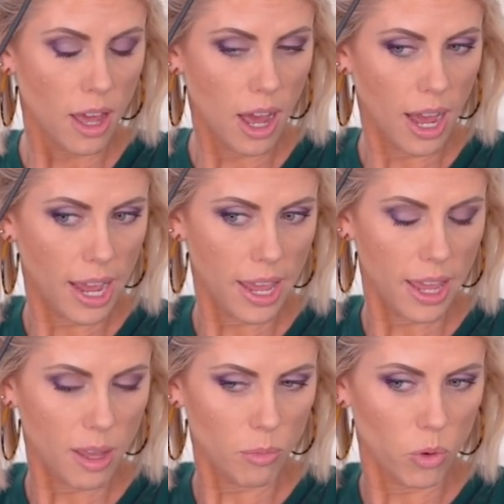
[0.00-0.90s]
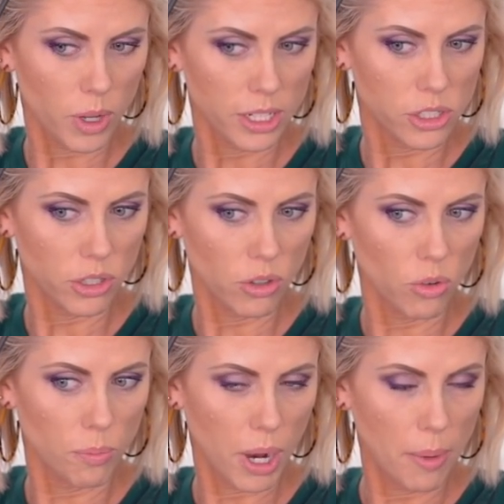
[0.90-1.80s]
I am going
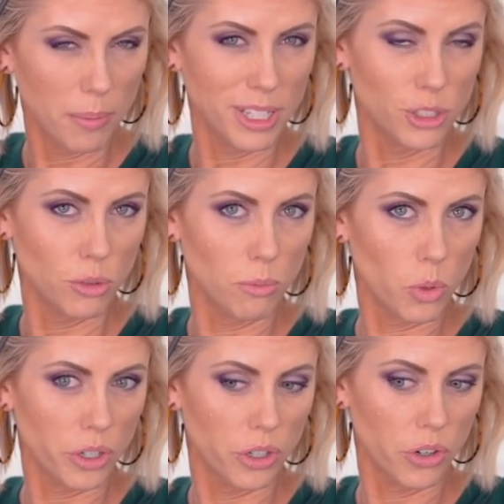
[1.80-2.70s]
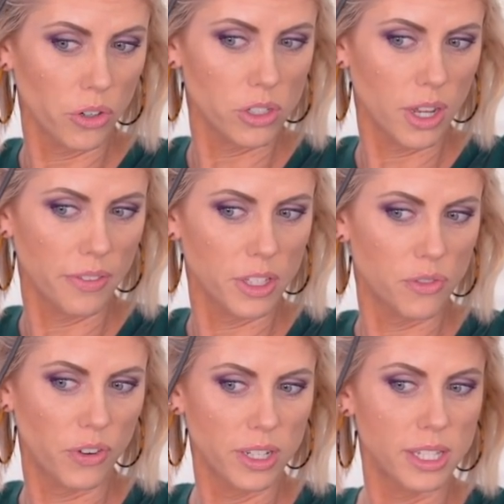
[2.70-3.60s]
to probably do more curls on this
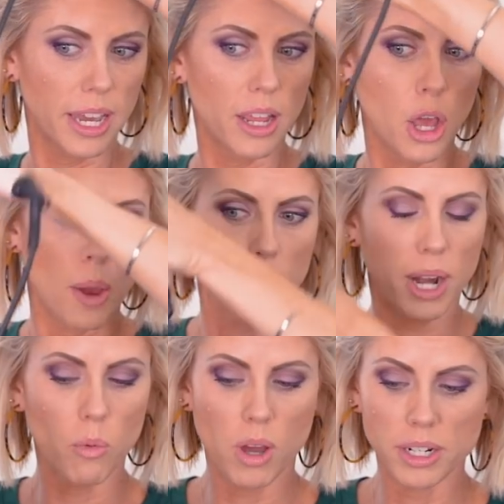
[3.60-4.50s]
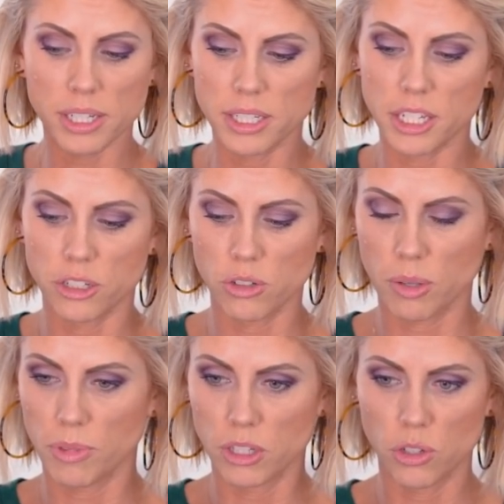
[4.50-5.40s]
front side, but I wanted to teach you
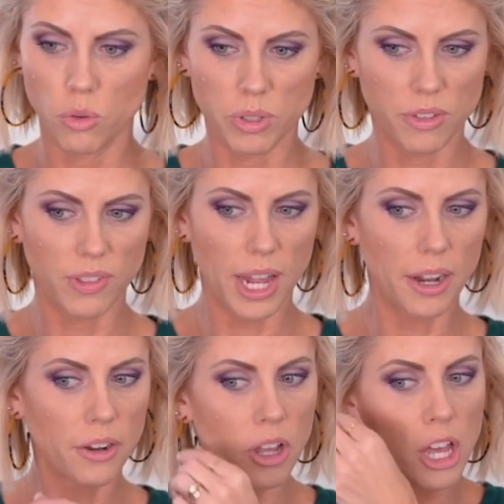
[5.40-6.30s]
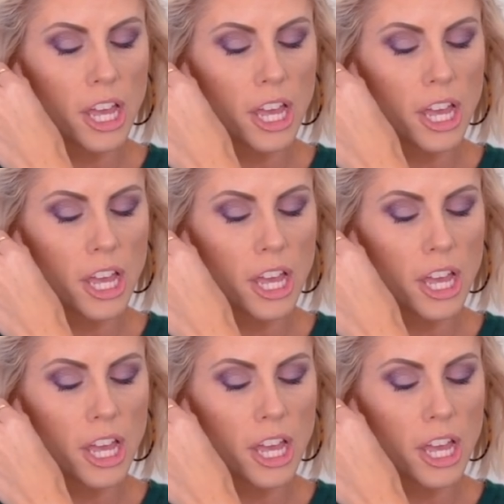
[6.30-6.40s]
something too with the flat iron.